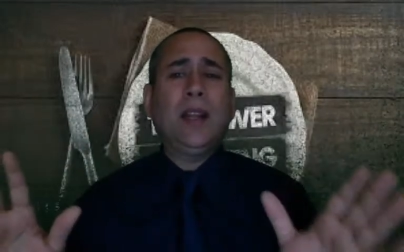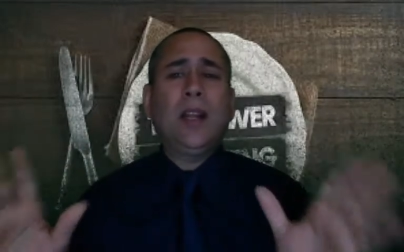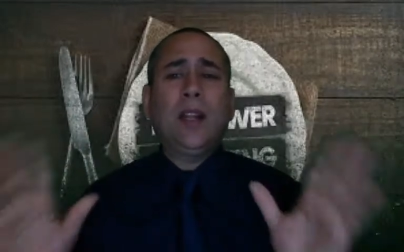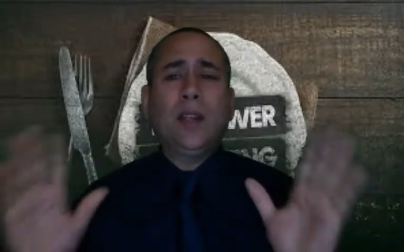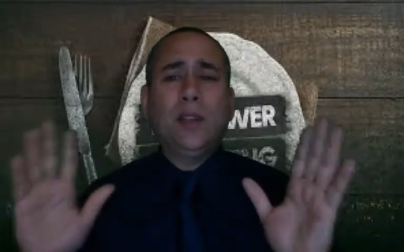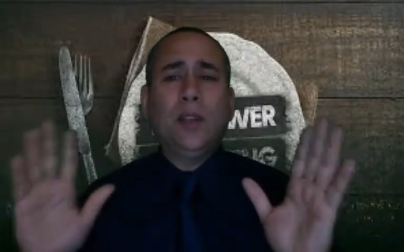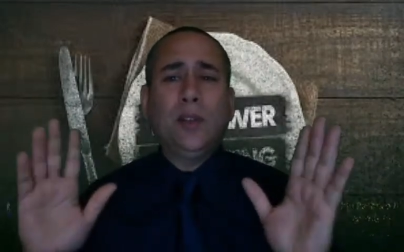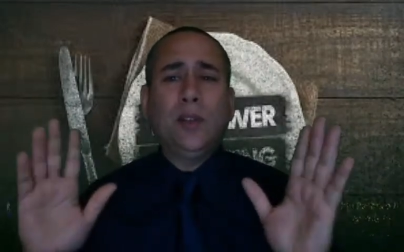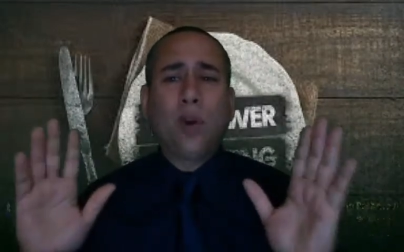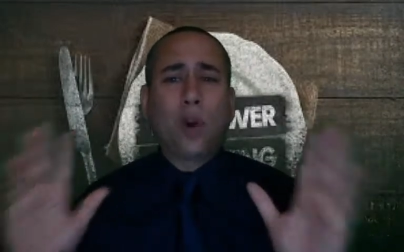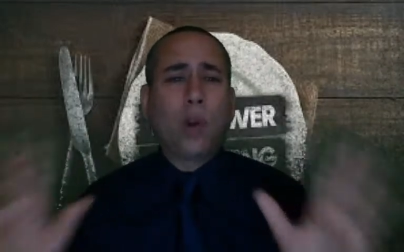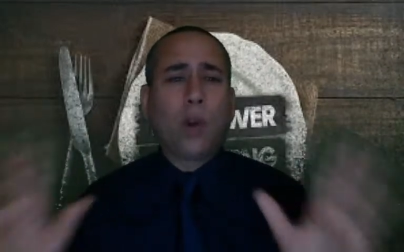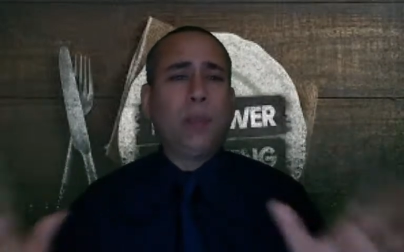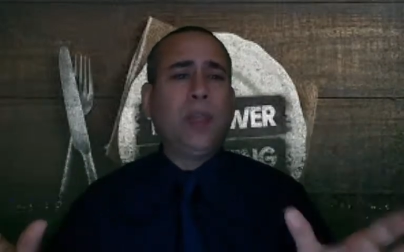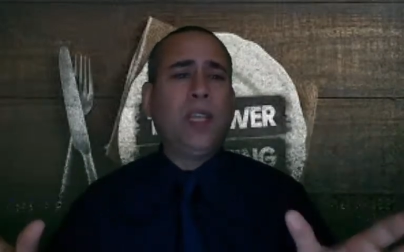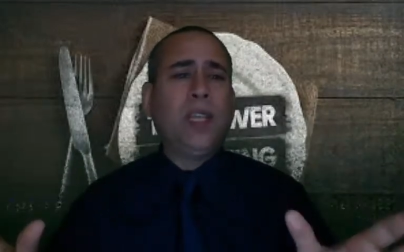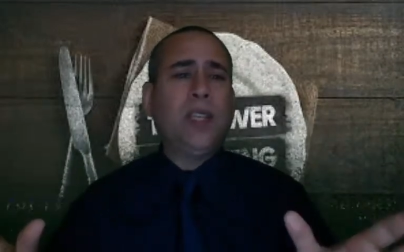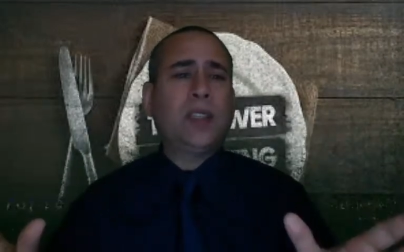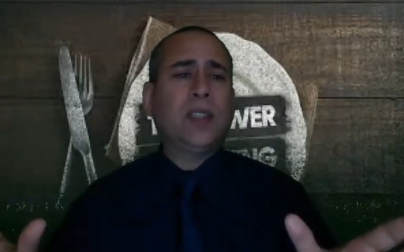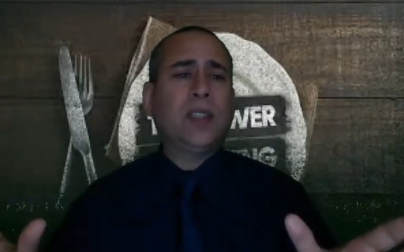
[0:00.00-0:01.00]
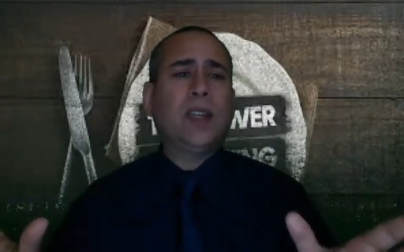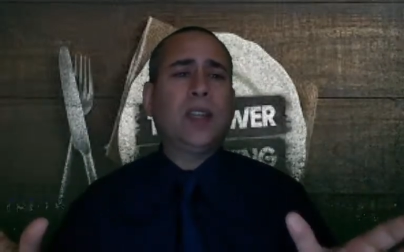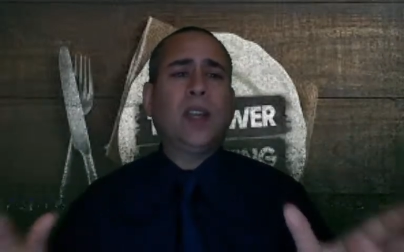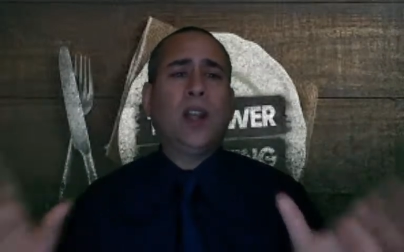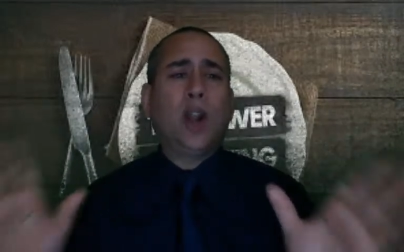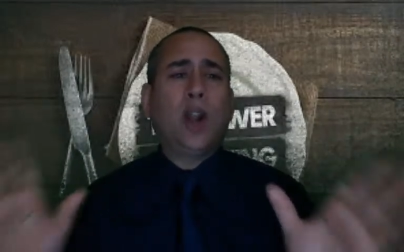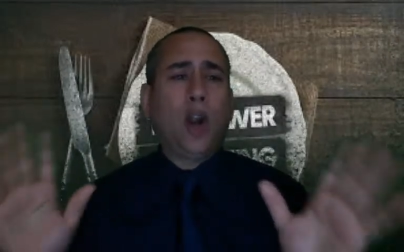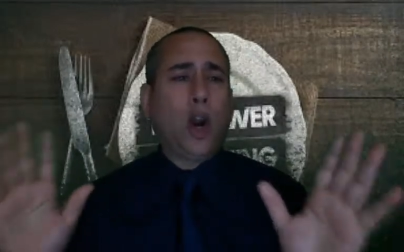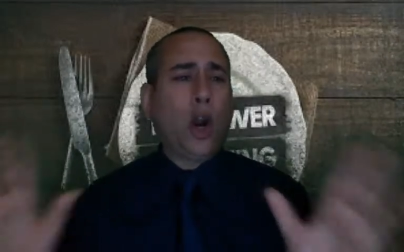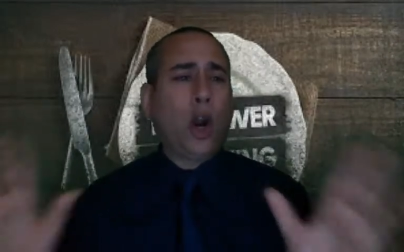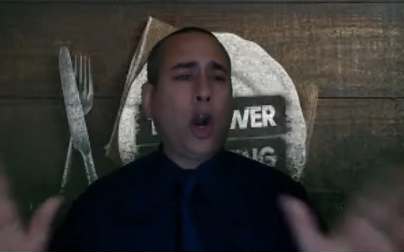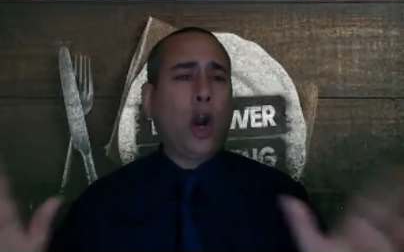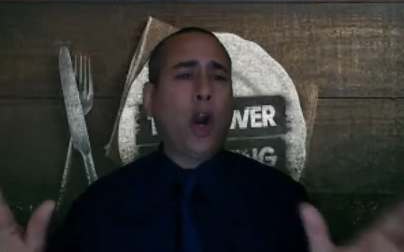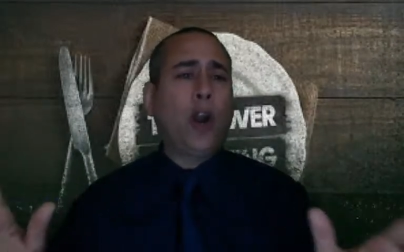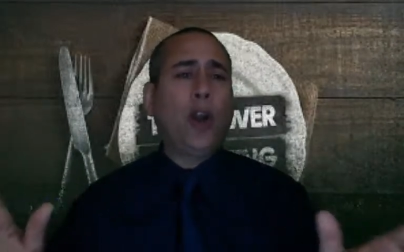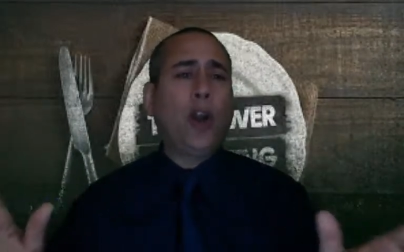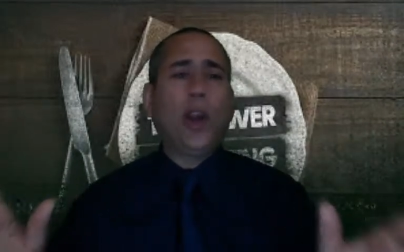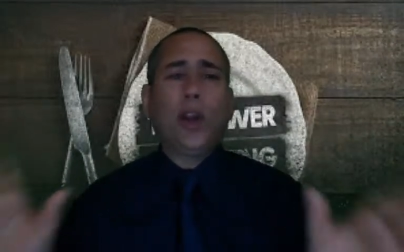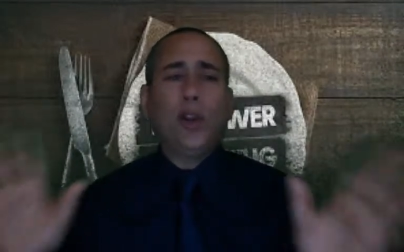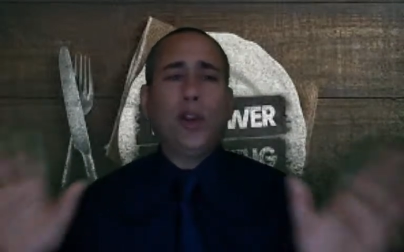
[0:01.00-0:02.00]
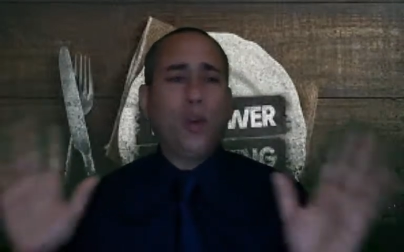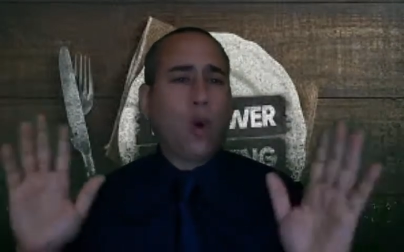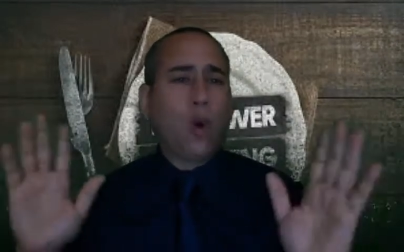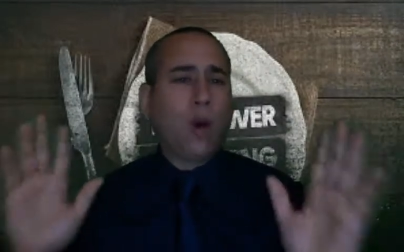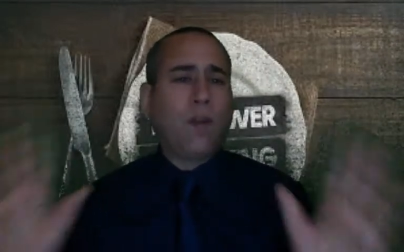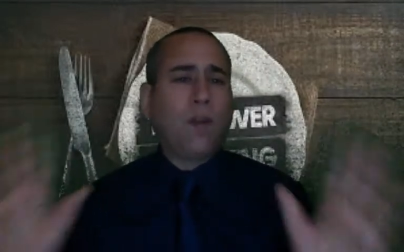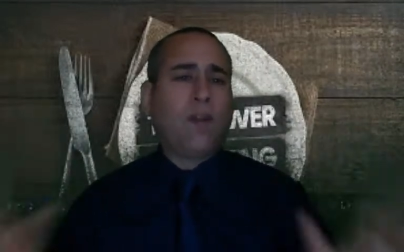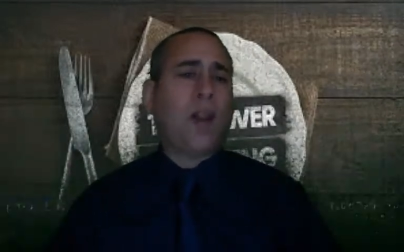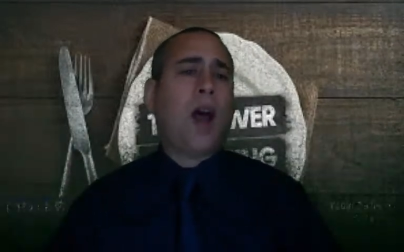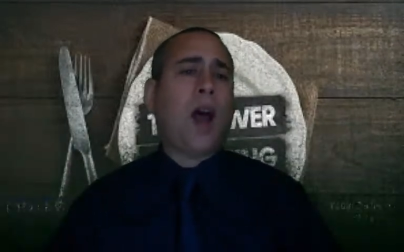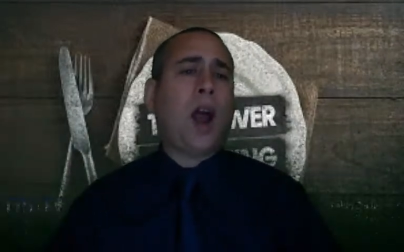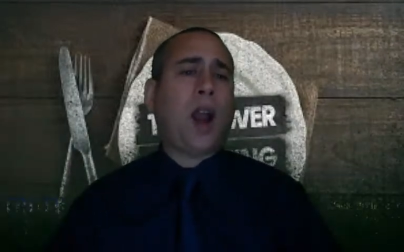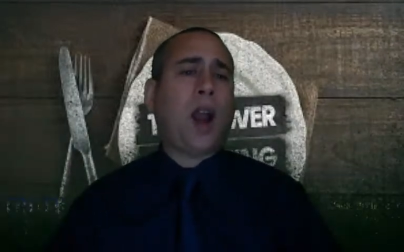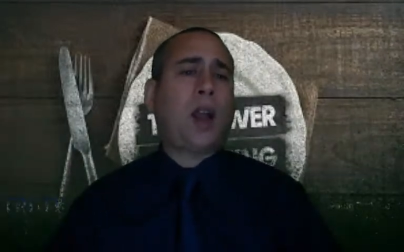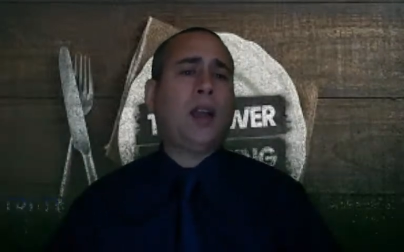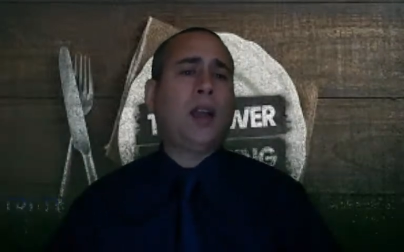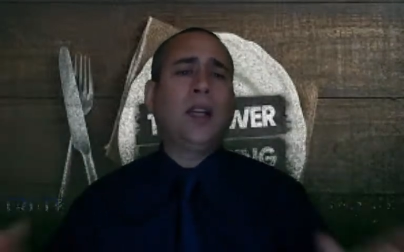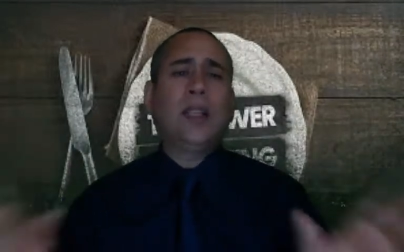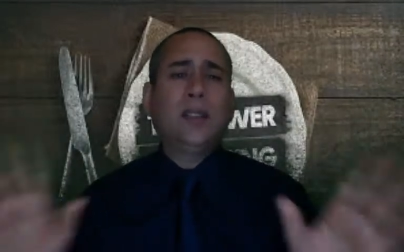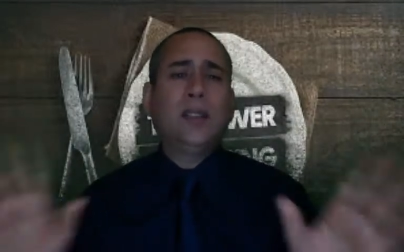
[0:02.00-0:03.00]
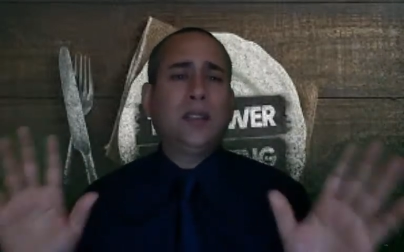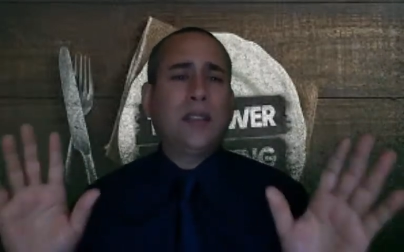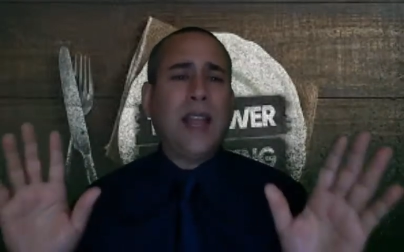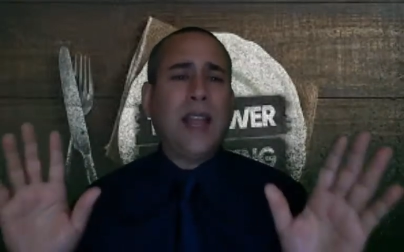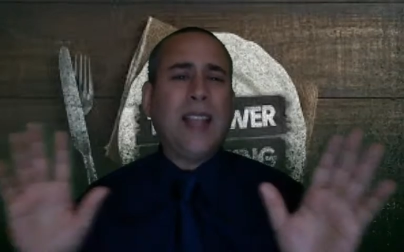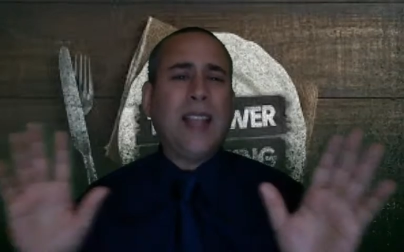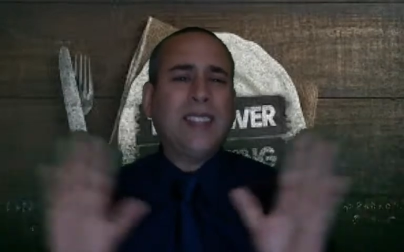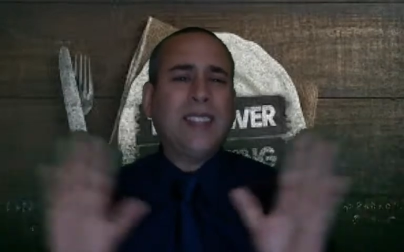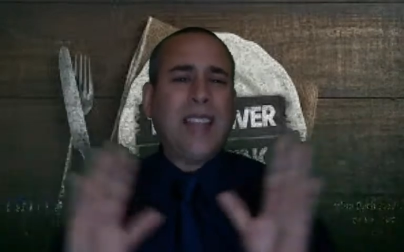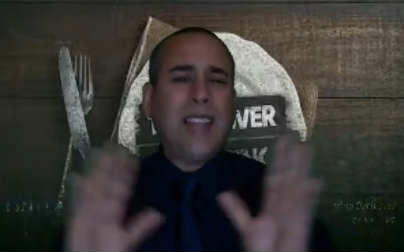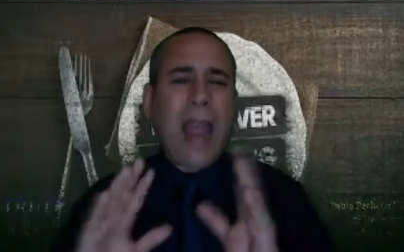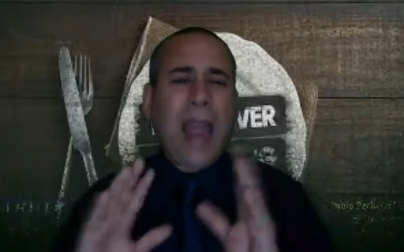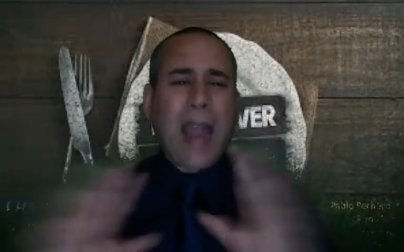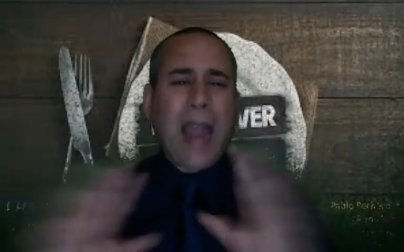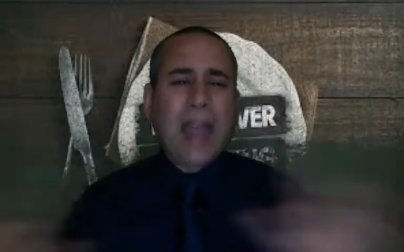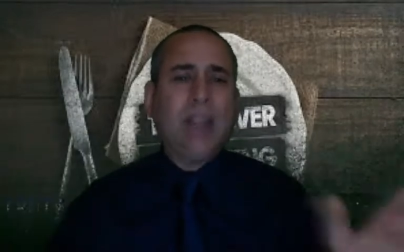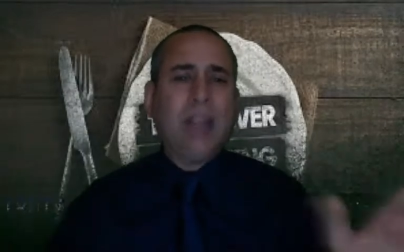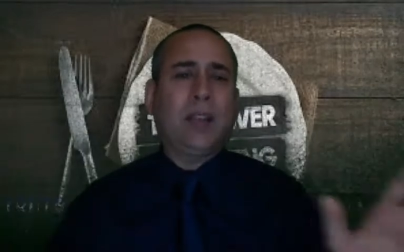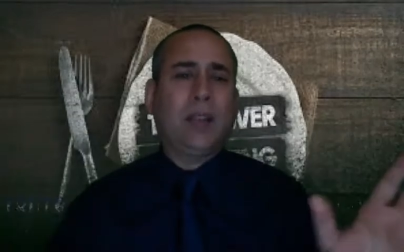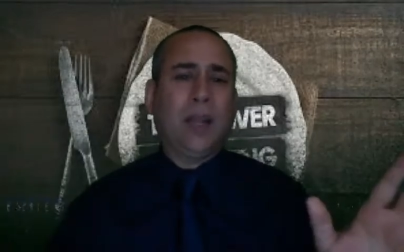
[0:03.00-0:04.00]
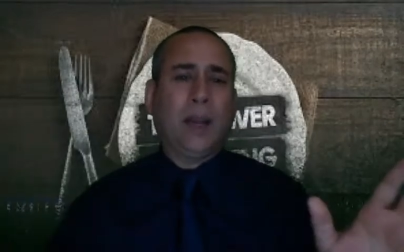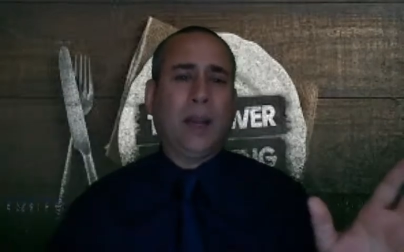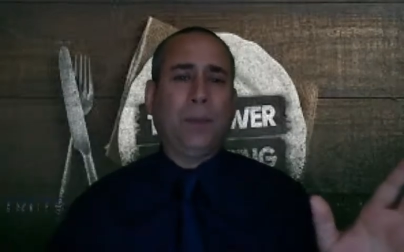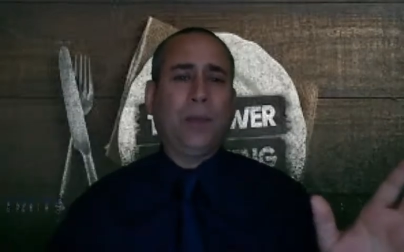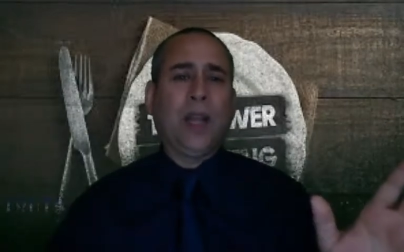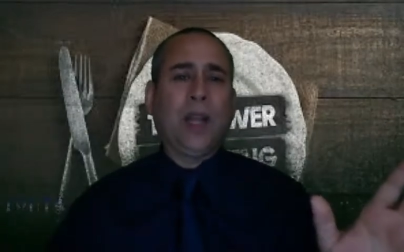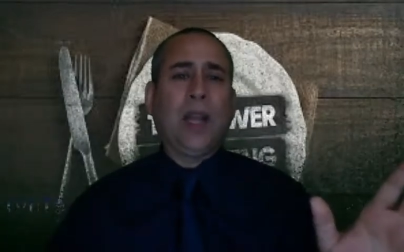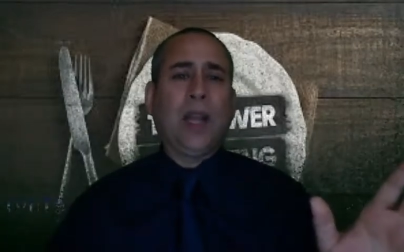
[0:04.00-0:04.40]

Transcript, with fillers: nor beast, herd nor flock taste anything,